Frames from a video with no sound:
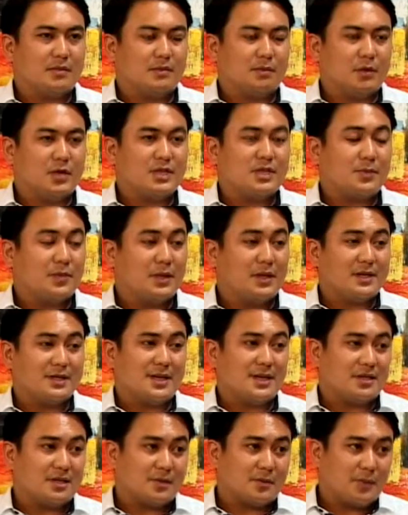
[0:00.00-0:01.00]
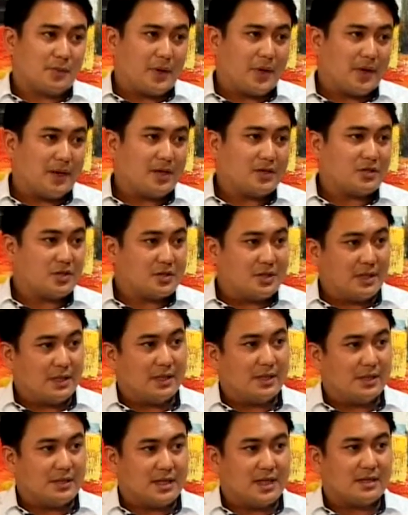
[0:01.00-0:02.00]
municipal disaster preparedness or city
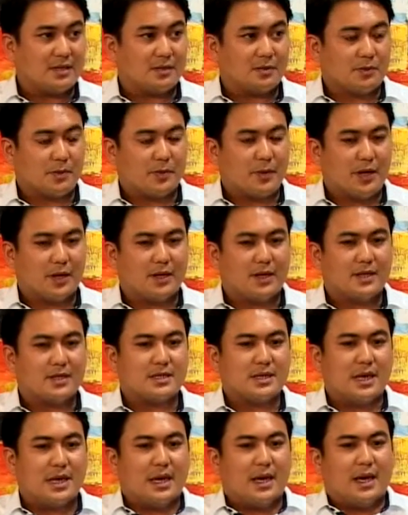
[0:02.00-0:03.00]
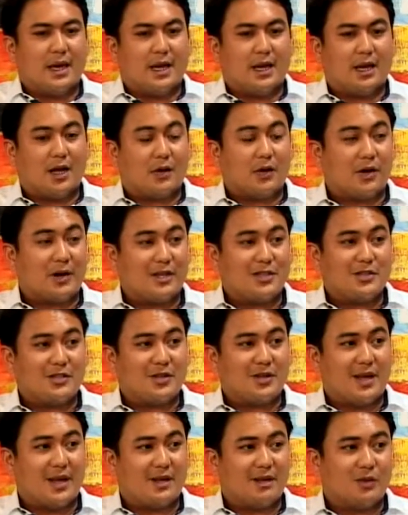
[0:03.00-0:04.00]
disaster preparedness, and our Rescue
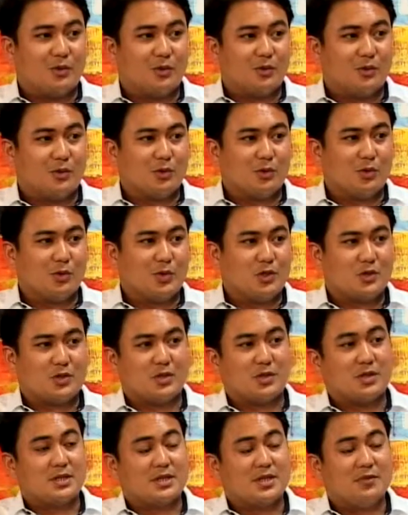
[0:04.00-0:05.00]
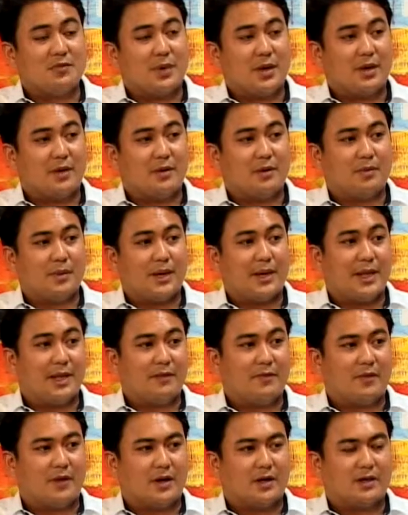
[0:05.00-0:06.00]
922, which was conceived by my
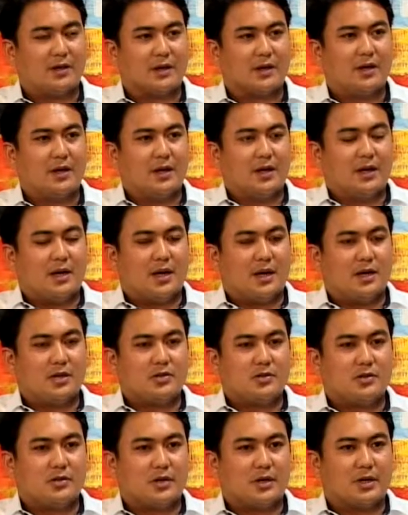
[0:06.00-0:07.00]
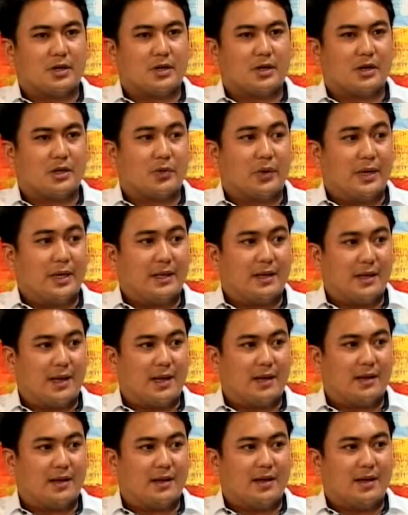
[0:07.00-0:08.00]
late father uh, during uh,
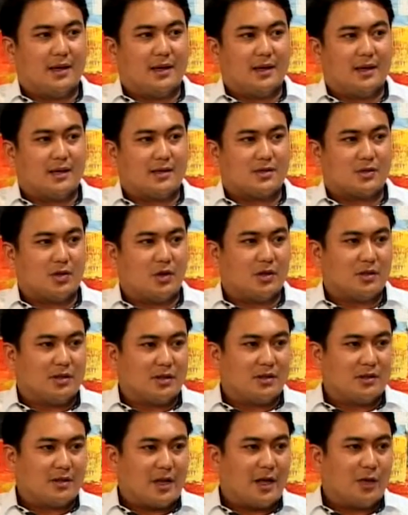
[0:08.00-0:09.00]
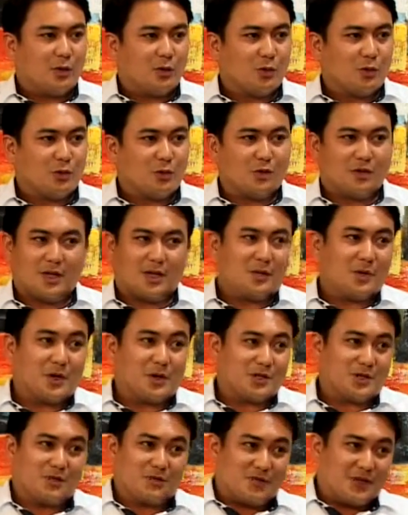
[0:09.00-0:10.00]
2010. It's called 922 not
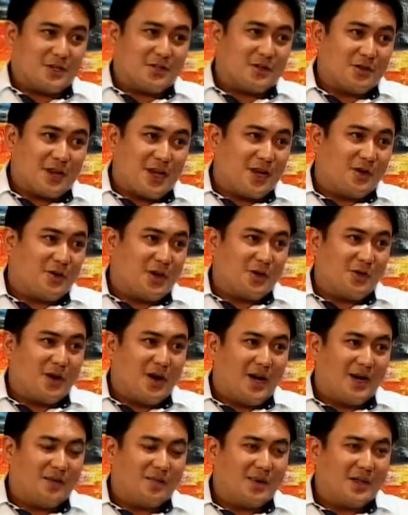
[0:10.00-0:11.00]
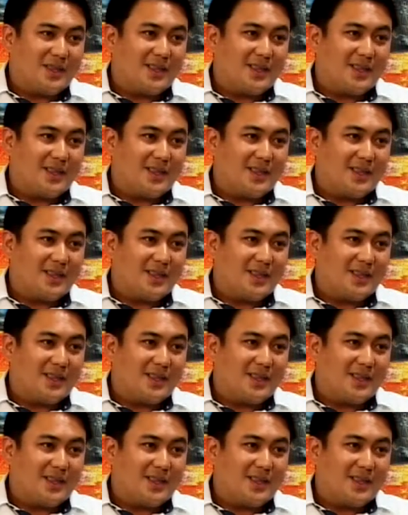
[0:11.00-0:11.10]
because of Rescue 911, but